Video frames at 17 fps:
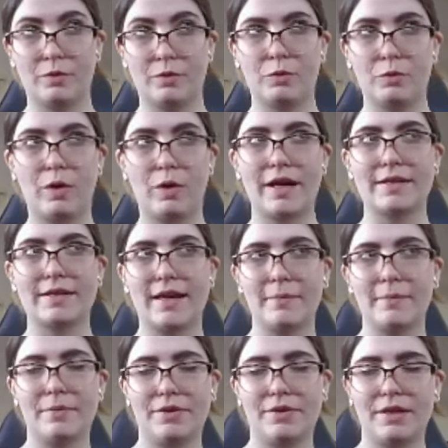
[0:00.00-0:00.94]
why
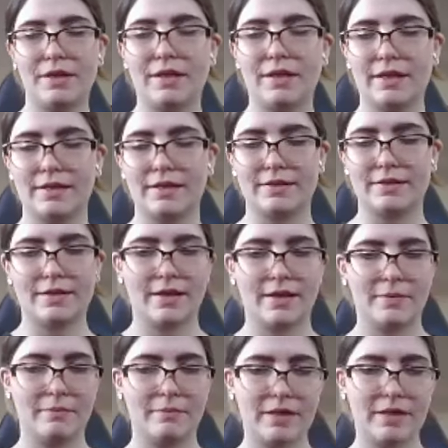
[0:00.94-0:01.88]
empathy
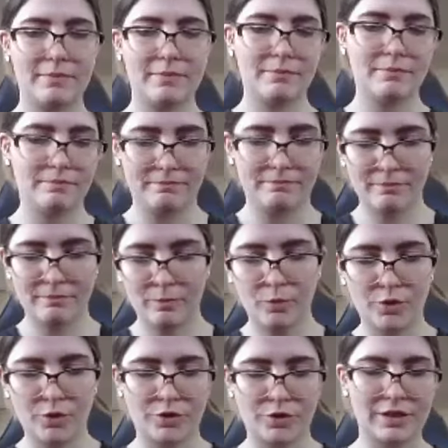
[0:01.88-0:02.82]
can be
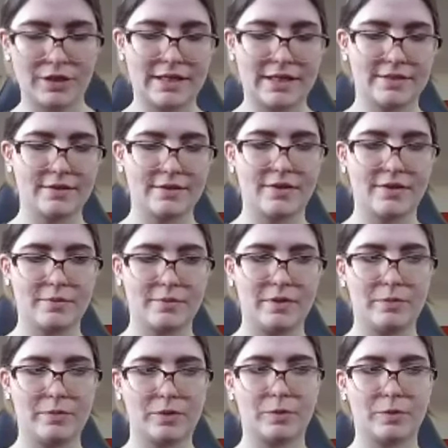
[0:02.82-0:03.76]
more or less in other
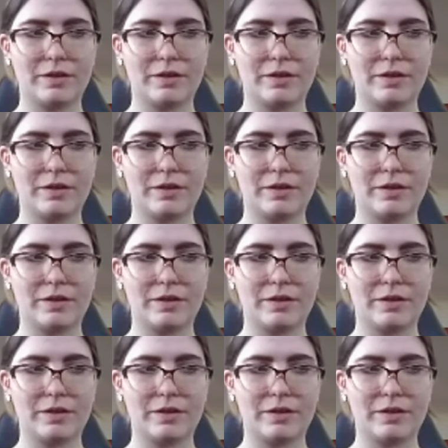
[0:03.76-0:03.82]
people?